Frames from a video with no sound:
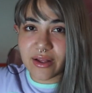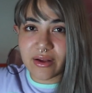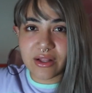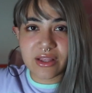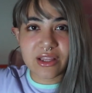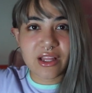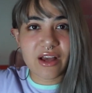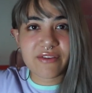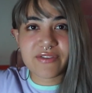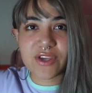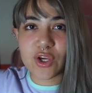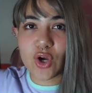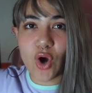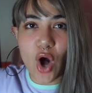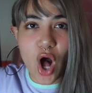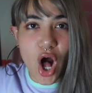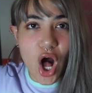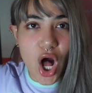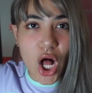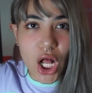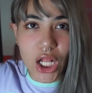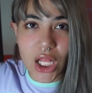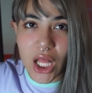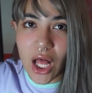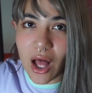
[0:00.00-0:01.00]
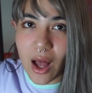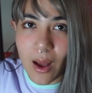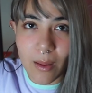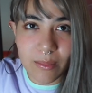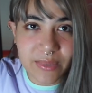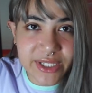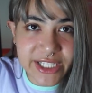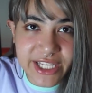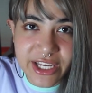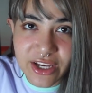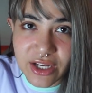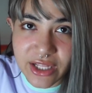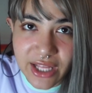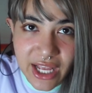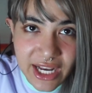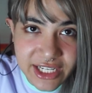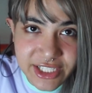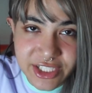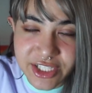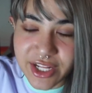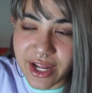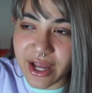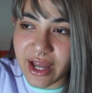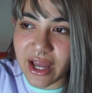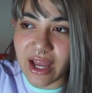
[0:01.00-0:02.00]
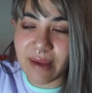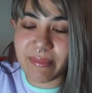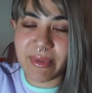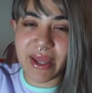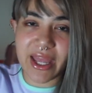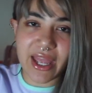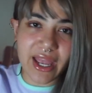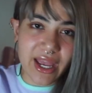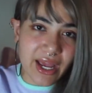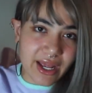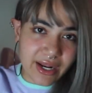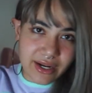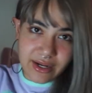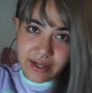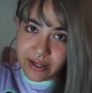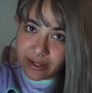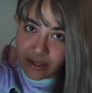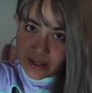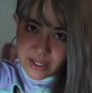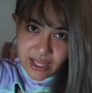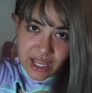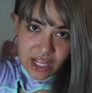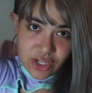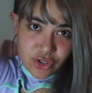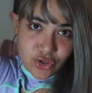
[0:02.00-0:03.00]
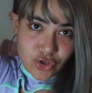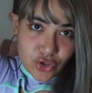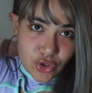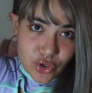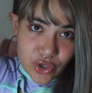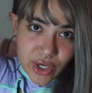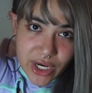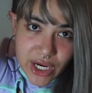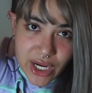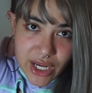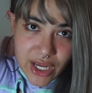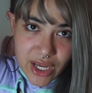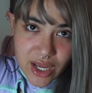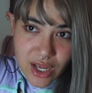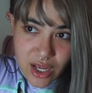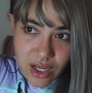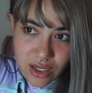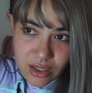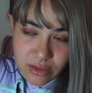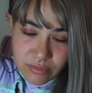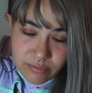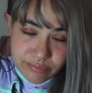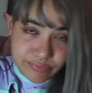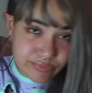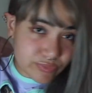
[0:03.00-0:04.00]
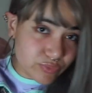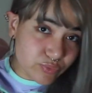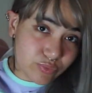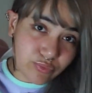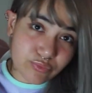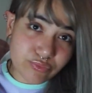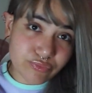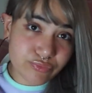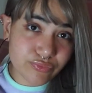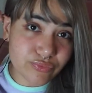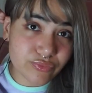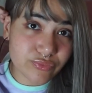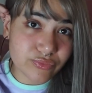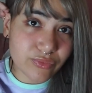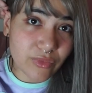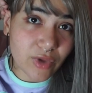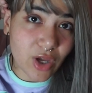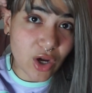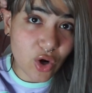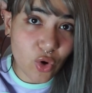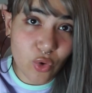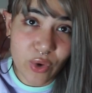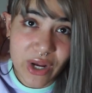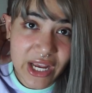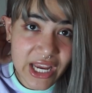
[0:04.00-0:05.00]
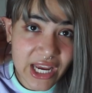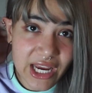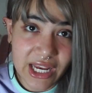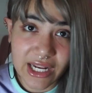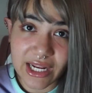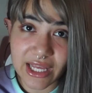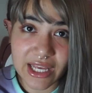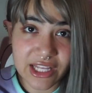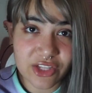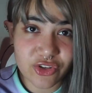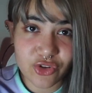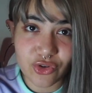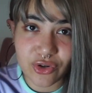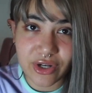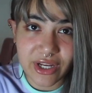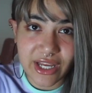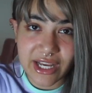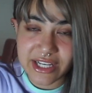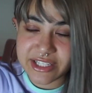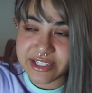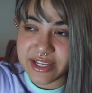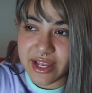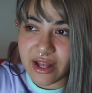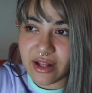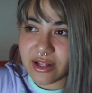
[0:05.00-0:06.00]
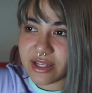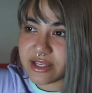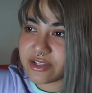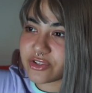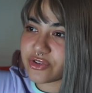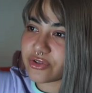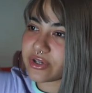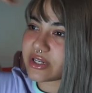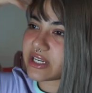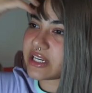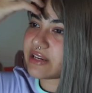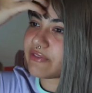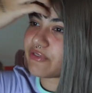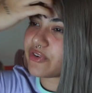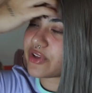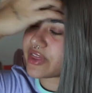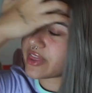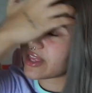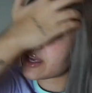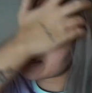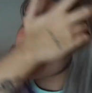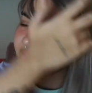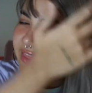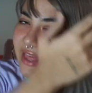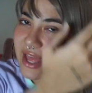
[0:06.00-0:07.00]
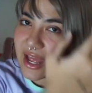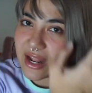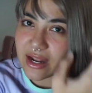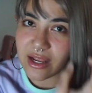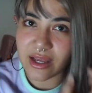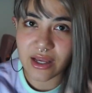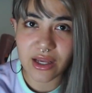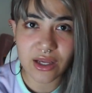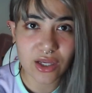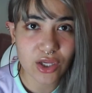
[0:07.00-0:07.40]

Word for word: Love you all. See you next time and enjoy Queen, enjoy XL, enjoy everything that